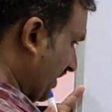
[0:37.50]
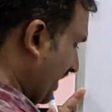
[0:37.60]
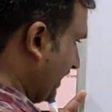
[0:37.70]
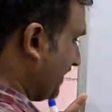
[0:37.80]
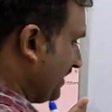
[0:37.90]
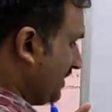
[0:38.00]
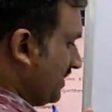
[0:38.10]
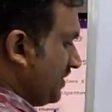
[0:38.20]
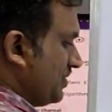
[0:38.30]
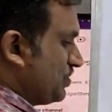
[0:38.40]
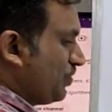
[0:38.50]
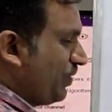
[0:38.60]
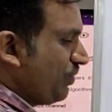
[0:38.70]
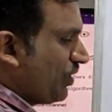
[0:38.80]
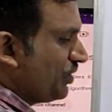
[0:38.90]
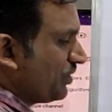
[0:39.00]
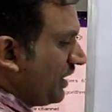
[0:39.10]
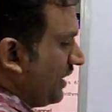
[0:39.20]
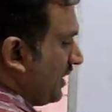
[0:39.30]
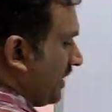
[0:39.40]
right? So we want to
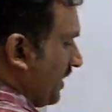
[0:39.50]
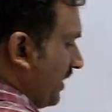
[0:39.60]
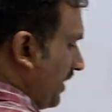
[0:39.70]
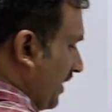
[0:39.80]
color